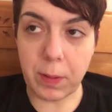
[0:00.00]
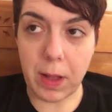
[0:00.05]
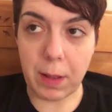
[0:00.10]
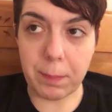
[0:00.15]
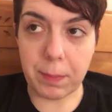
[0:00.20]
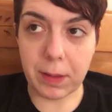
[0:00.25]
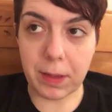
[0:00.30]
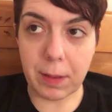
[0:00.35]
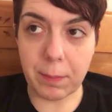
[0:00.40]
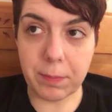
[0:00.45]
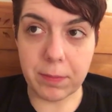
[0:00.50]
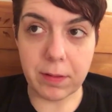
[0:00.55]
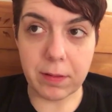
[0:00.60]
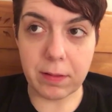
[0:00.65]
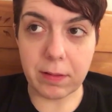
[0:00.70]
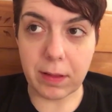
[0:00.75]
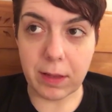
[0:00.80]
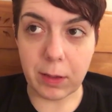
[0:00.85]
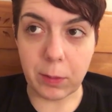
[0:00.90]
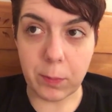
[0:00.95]
popping up
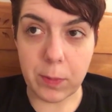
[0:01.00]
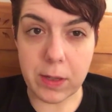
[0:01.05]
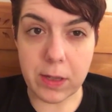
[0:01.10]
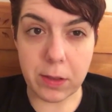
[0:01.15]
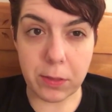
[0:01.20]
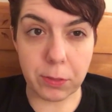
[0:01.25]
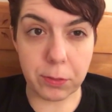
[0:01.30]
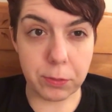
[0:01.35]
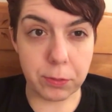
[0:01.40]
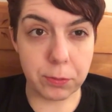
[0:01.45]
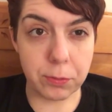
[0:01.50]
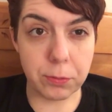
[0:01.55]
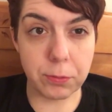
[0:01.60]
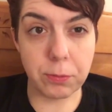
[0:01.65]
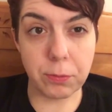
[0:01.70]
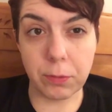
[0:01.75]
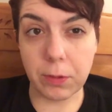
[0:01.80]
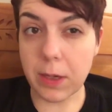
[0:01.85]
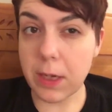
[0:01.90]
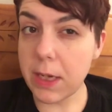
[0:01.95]
since like week
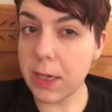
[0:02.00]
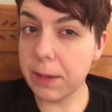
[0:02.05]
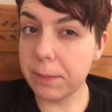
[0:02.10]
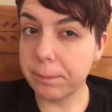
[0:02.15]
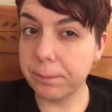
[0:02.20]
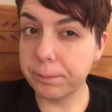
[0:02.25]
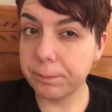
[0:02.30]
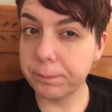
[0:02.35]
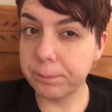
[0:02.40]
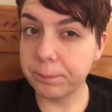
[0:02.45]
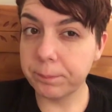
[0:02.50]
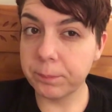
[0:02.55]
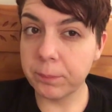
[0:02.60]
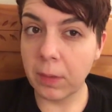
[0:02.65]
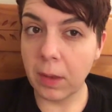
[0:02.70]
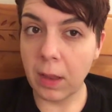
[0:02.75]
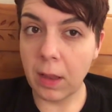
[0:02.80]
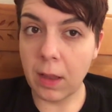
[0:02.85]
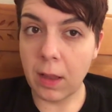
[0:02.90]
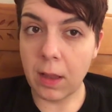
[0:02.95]
3.
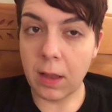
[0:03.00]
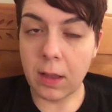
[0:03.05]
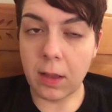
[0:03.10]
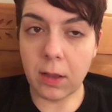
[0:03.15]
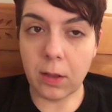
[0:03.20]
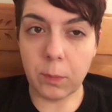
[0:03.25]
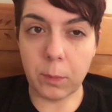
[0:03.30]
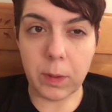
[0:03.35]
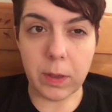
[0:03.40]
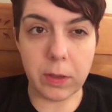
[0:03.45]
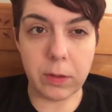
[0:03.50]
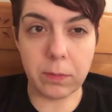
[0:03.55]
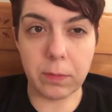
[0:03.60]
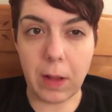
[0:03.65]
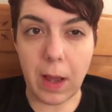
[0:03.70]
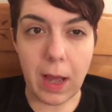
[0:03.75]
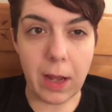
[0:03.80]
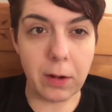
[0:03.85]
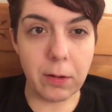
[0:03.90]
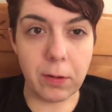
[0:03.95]

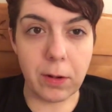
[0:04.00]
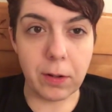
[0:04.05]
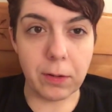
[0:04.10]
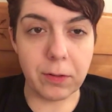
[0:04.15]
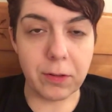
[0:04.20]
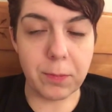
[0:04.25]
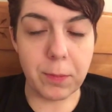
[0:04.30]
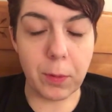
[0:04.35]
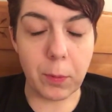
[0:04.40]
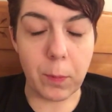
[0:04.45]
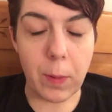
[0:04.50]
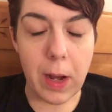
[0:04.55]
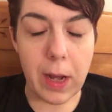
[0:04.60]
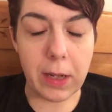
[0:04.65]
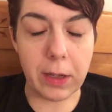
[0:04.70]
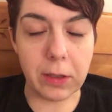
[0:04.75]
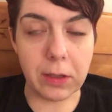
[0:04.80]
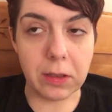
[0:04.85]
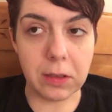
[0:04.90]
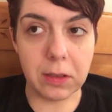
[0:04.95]
I don't know, it's been a
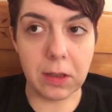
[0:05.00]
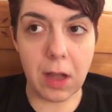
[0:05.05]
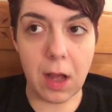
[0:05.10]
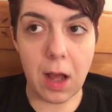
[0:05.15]
while.